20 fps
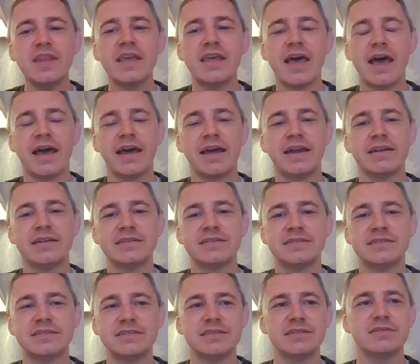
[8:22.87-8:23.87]
And
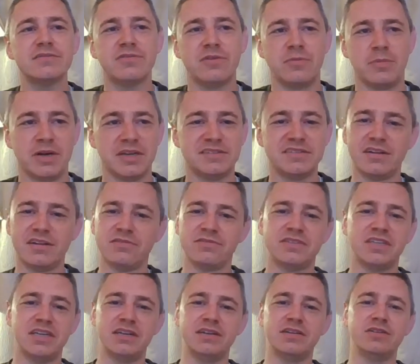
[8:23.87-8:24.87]
for myself,
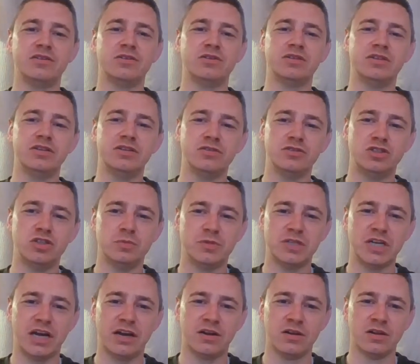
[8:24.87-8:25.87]
then doing the YouTube
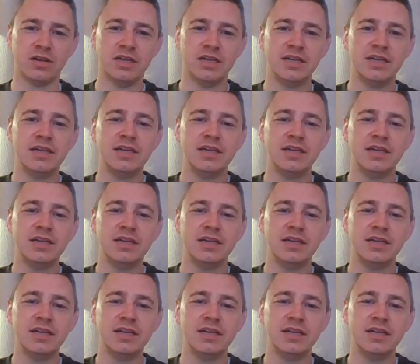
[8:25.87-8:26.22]
channel,